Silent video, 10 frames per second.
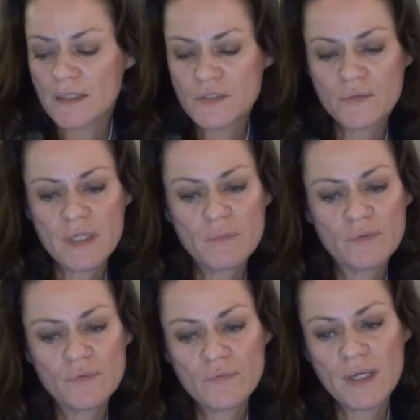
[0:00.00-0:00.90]
To enable
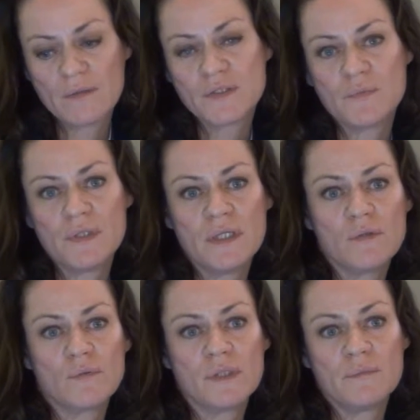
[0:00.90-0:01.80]
Inuvialuit to be
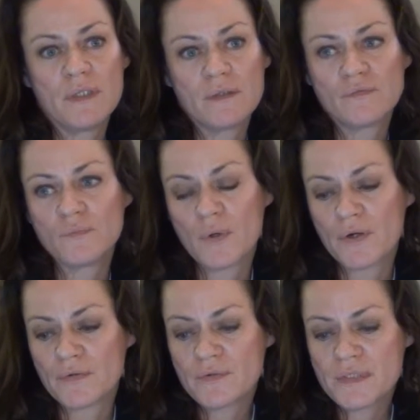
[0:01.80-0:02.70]
equal and meaningful
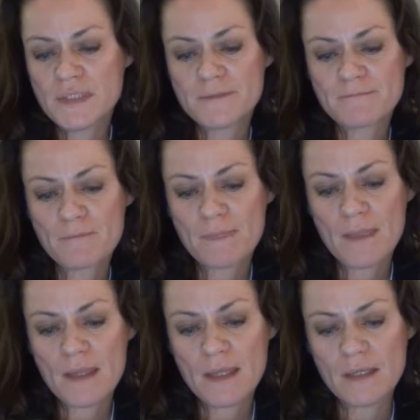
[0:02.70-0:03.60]
partners
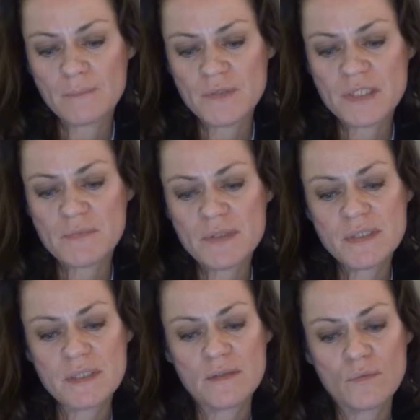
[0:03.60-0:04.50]
and
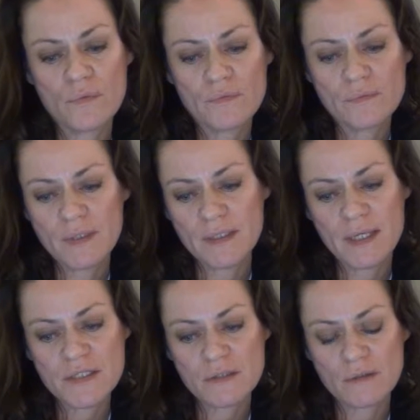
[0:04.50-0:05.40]
participants in the northern and
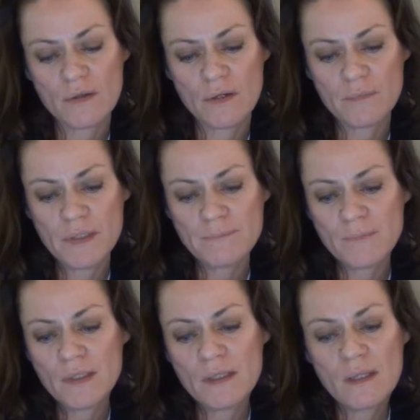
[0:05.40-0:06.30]
national economy,
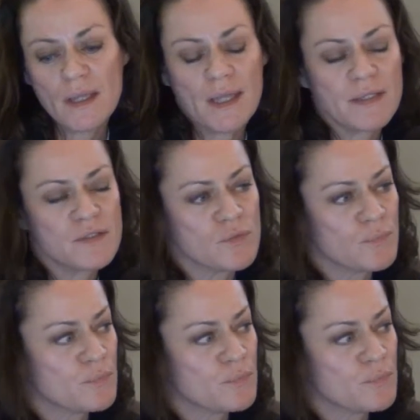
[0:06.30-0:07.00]
and to